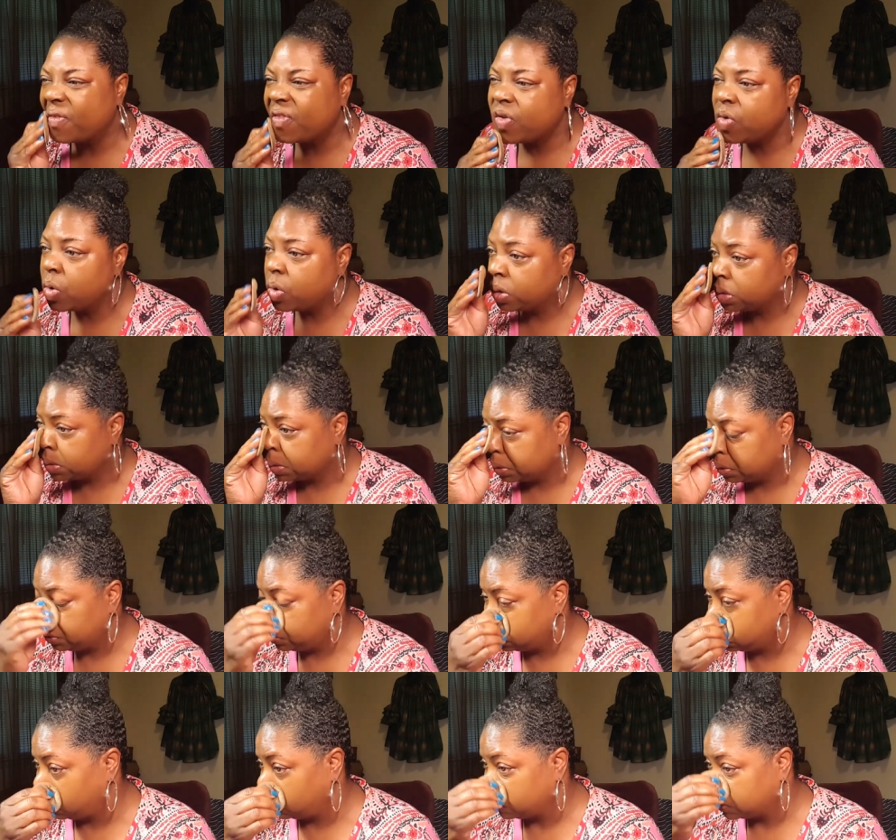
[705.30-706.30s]
course, because,
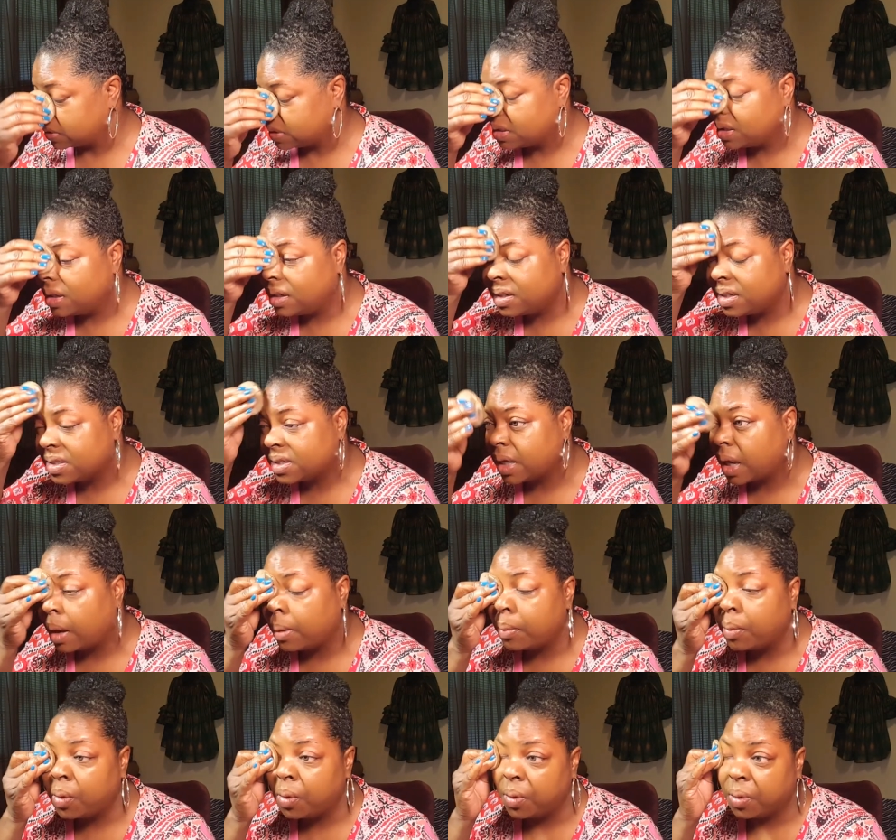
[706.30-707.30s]
you know, the sun is out
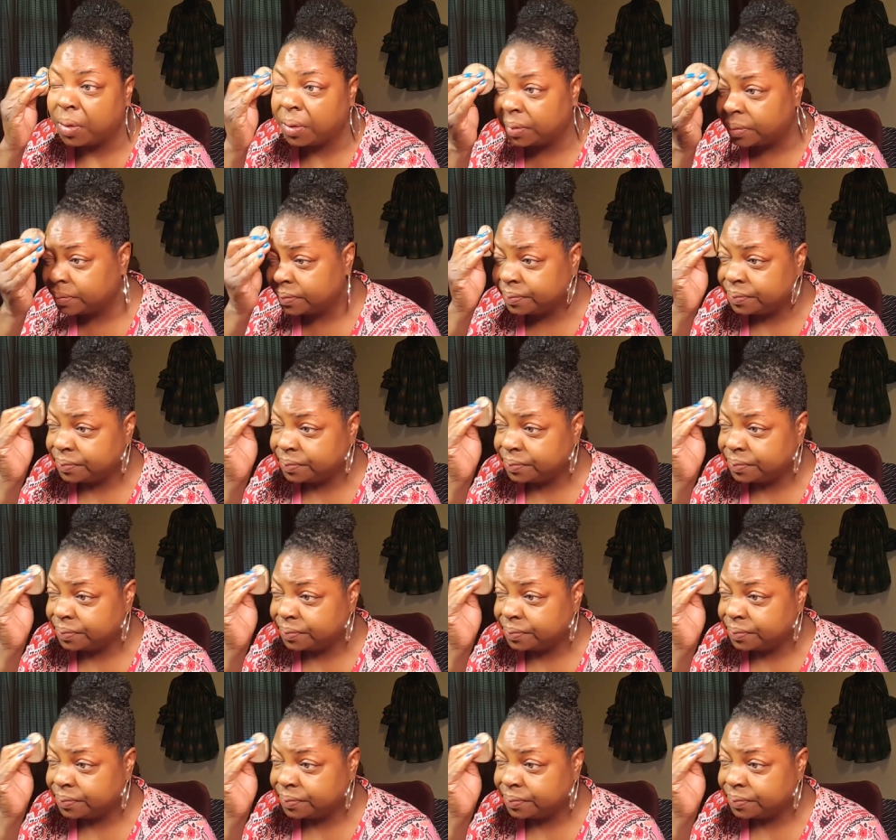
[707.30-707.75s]
more.